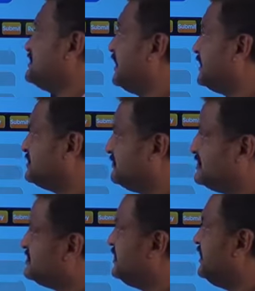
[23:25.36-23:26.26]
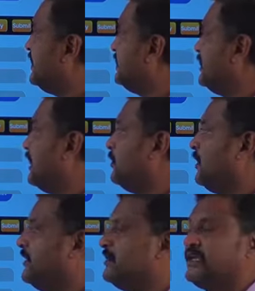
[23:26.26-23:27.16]
with this activity, and
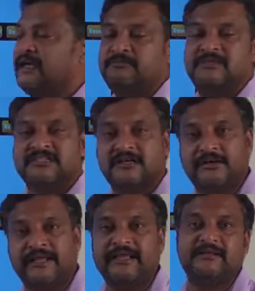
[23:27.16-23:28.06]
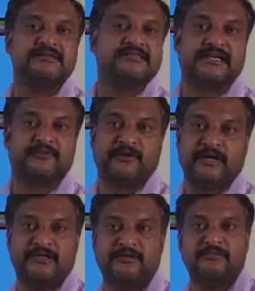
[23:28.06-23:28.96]
now I'll keep the screen the
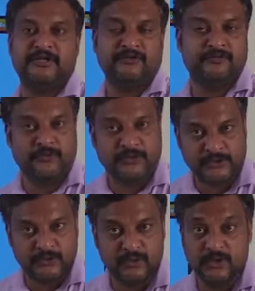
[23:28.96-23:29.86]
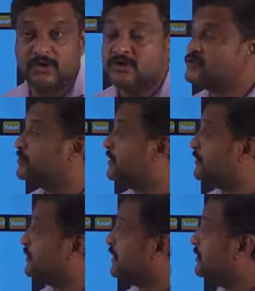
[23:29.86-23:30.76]
same for another minute for you
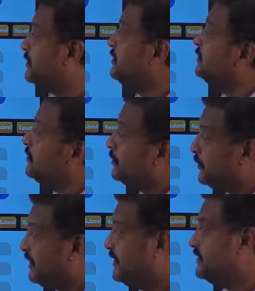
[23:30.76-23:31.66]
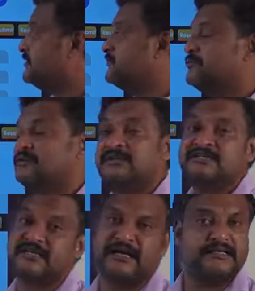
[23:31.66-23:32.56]
so that you can read the
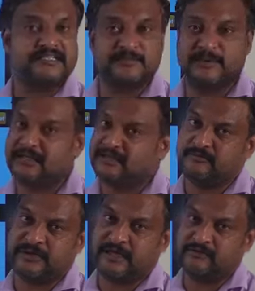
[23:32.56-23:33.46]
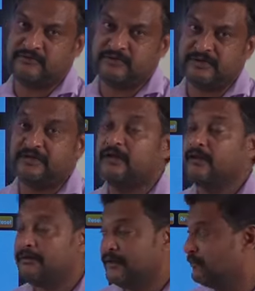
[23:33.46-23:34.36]
words and spell them
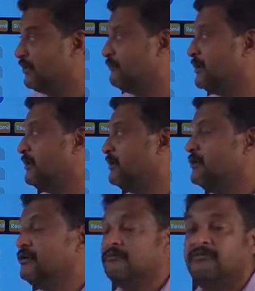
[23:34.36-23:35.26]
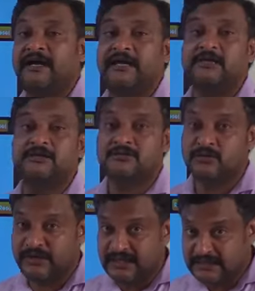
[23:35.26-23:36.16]
carefully. Remember,
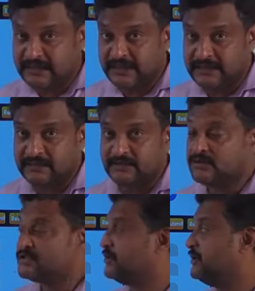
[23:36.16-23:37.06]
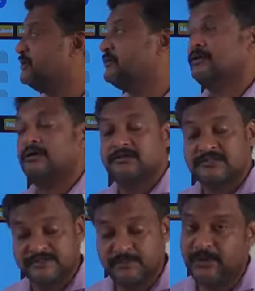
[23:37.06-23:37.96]
while doing that, you should
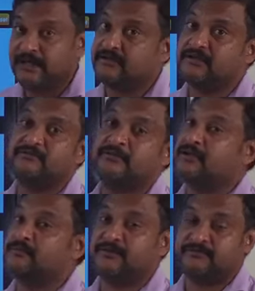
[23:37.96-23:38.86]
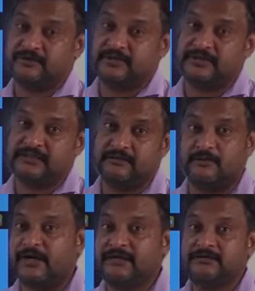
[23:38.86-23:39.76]
spell the word
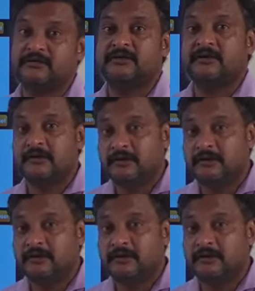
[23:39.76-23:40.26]
perfectly, right?